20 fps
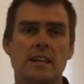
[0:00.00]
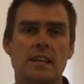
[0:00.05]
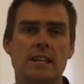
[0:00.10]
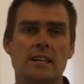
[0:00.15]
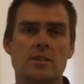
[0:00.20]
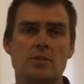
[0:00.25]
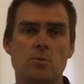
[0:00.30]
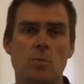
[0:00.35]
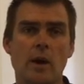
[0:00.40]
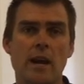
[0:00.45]

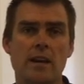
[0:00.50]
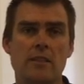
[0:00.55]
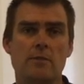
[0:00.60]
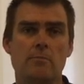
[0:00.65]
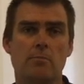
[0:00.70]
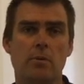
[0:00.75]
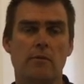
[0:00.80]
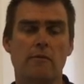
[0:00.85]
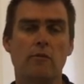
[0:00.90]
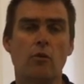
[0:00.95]
is where the
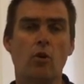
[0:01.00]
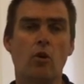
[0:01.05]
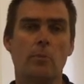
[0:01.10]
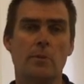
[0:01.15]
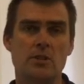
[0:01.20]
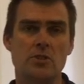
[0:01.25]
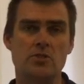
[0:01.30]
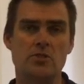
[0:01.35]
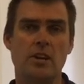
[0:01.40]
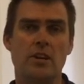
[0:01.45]

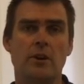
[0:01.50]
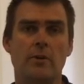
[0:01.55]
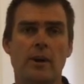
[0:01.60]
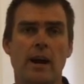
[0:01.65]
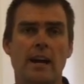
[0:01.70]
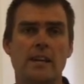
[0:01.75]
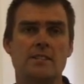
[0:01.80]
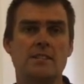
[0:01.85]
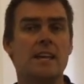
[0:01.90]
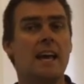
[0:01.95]
performance
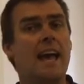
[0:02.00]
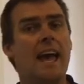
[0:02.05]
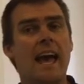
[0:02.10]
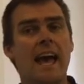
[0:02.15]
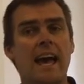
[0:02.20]
generates,